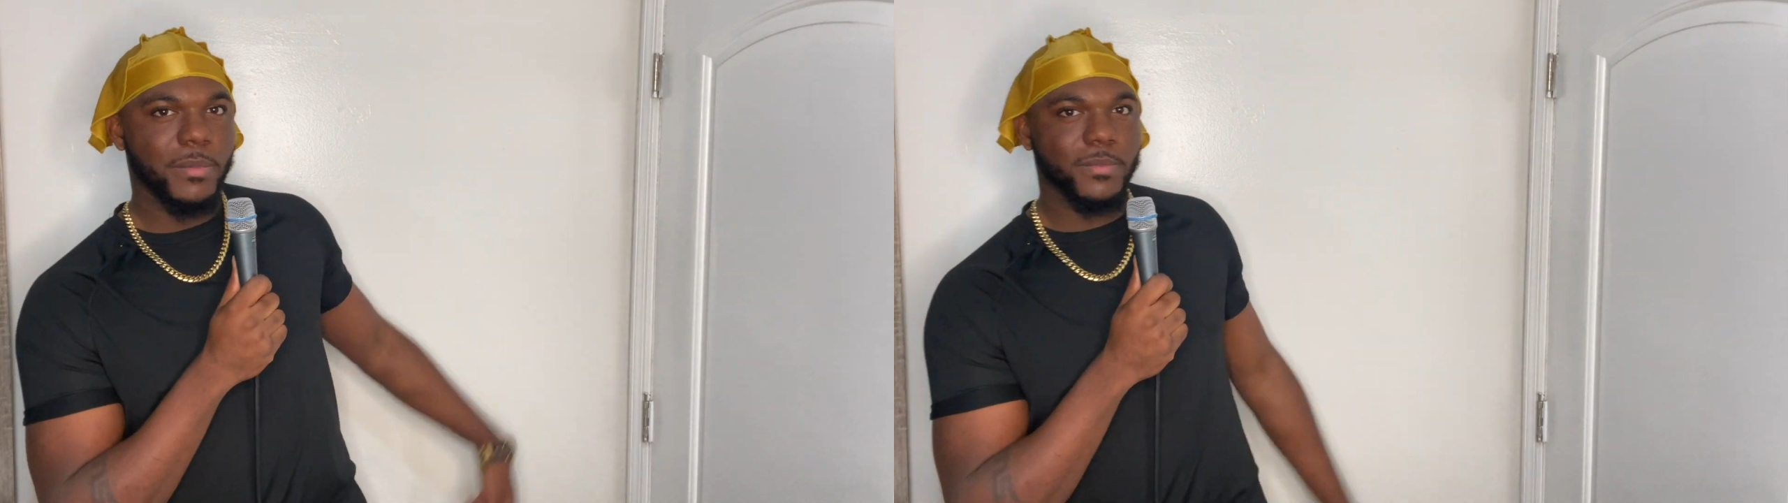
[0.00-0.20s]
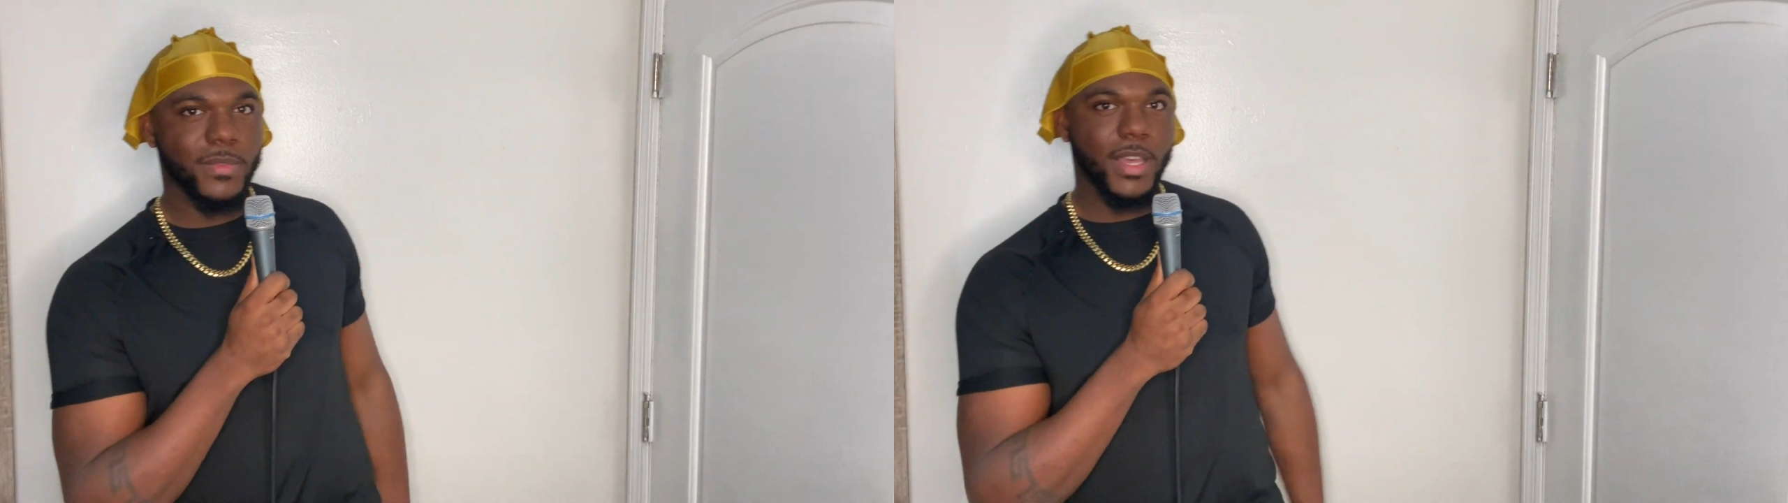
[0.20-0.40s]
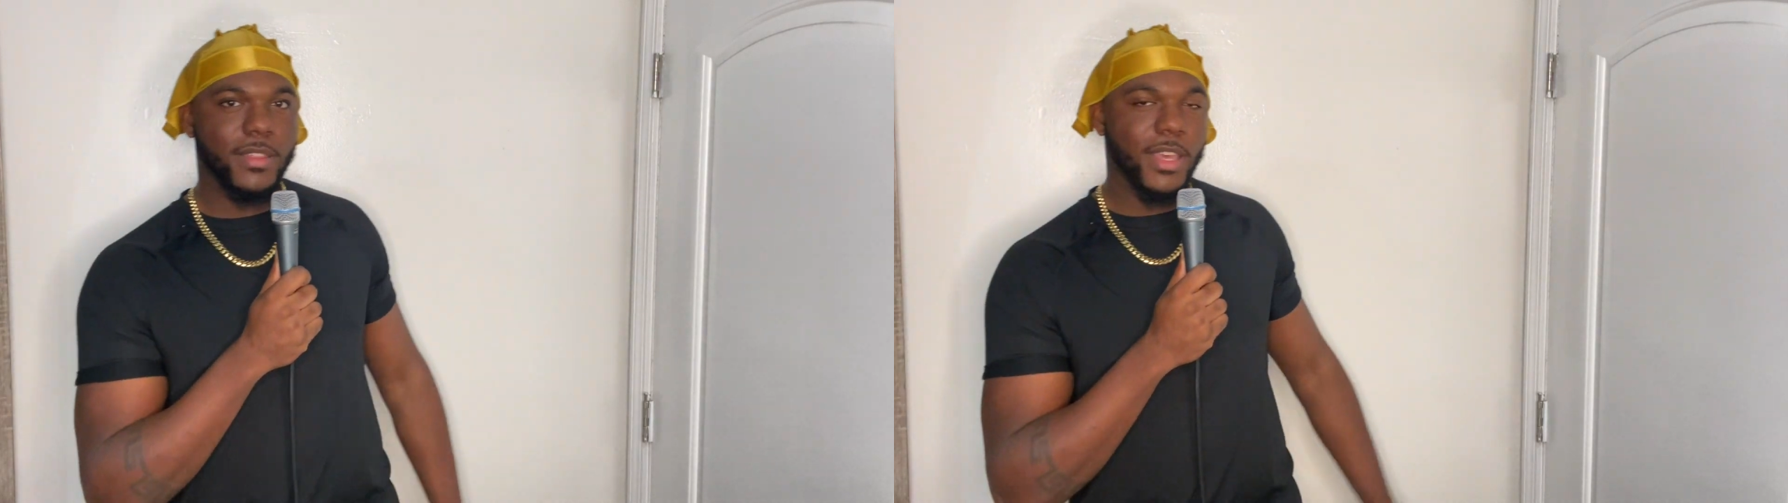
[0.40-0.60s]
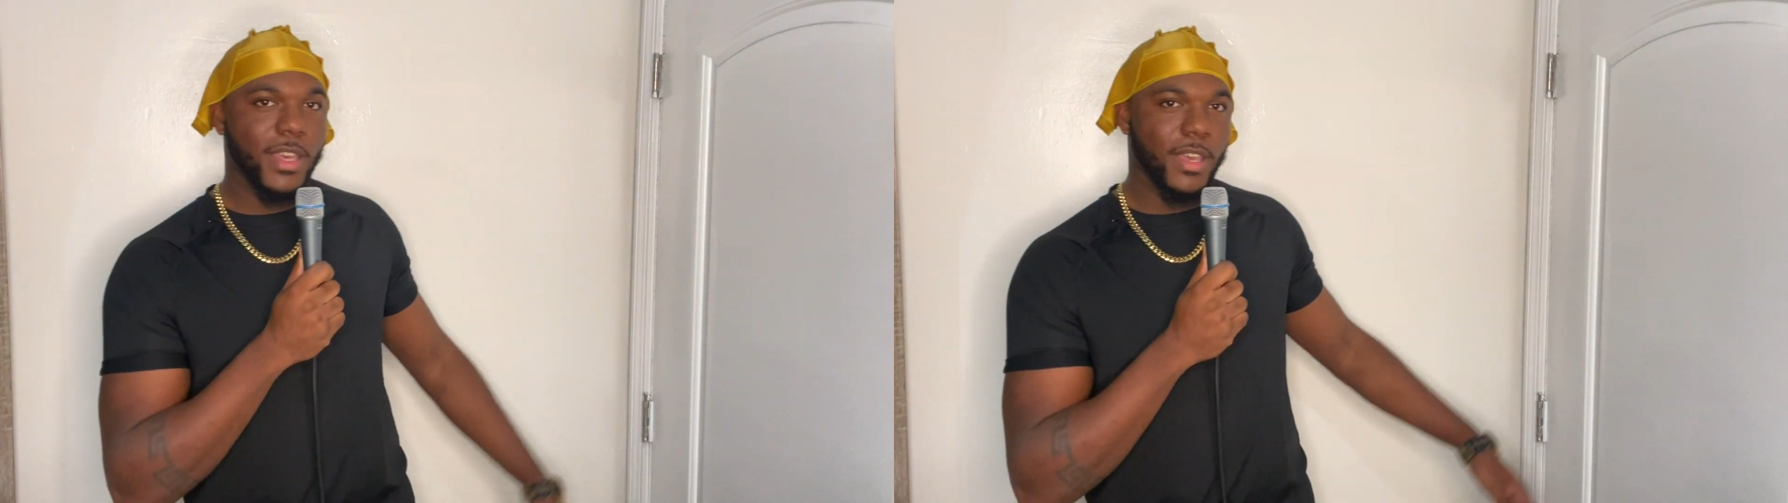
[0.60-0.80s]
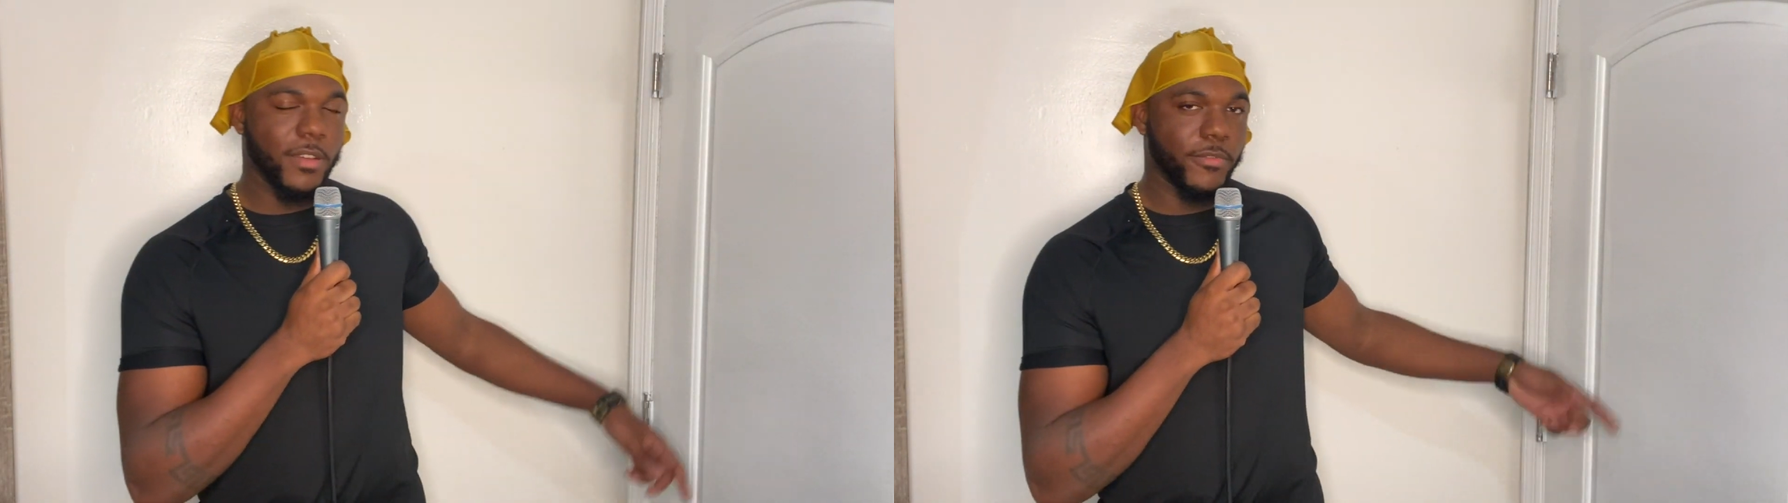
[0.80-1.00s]
I'm like, they
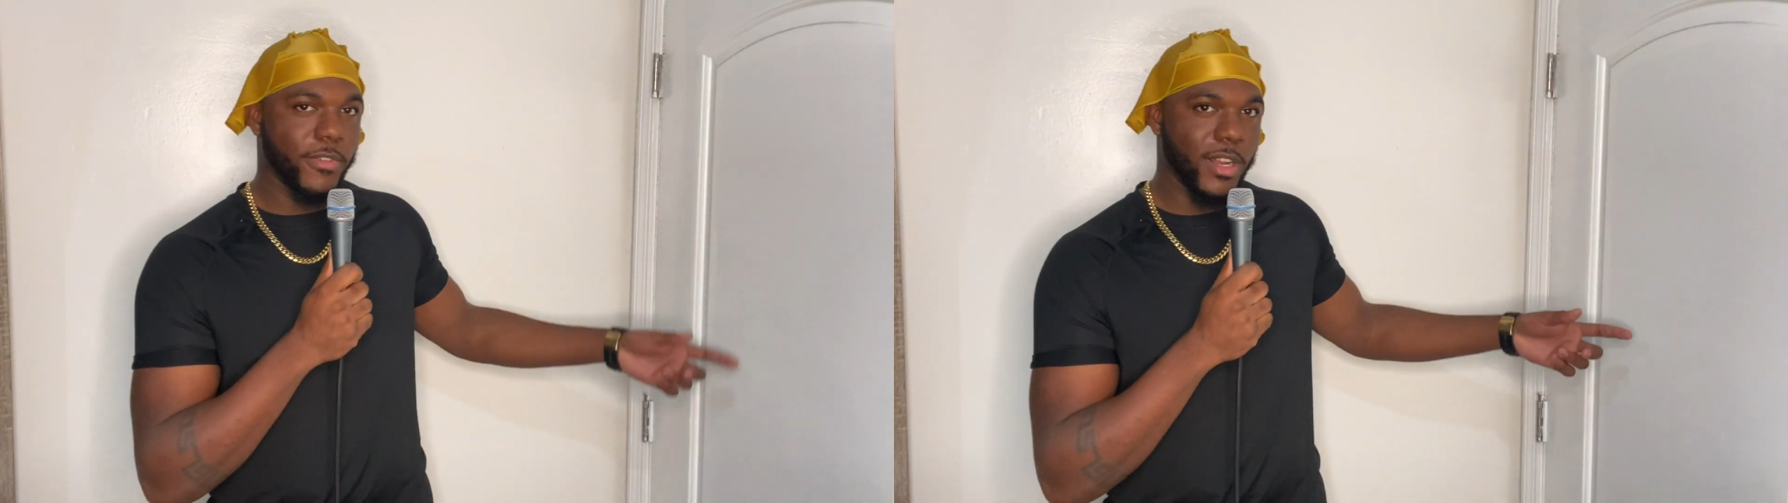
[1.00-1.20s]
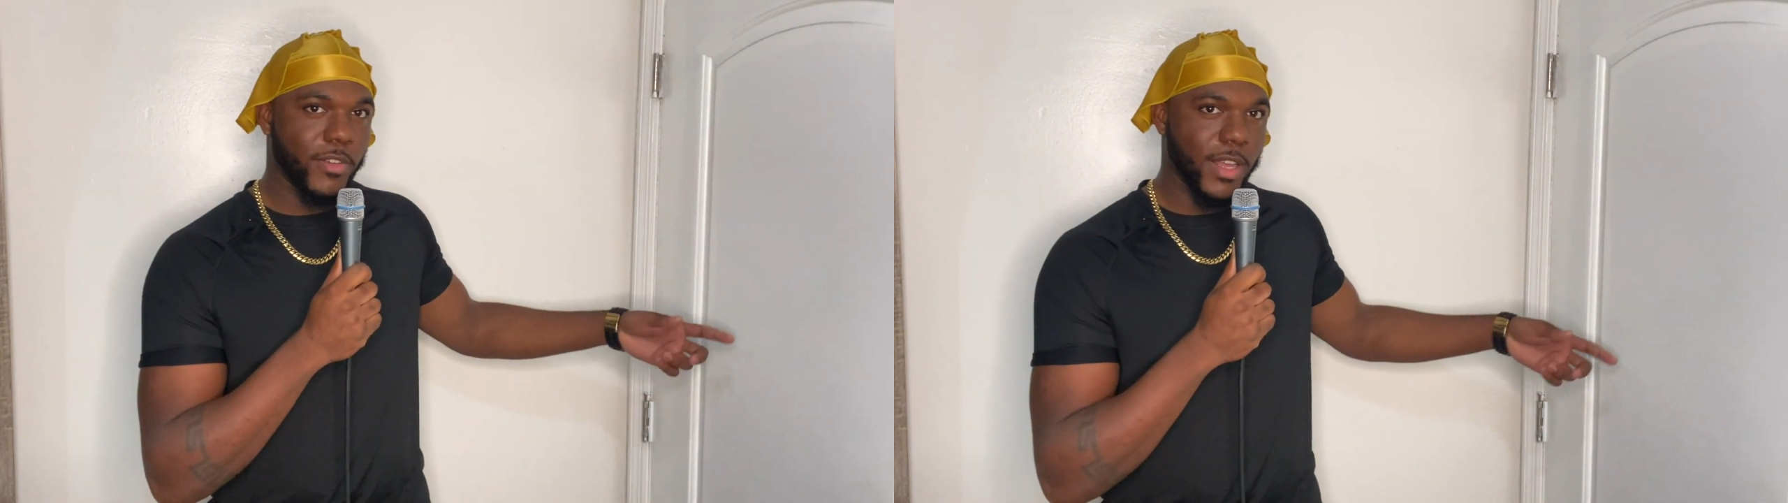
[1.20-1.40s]
getting confronted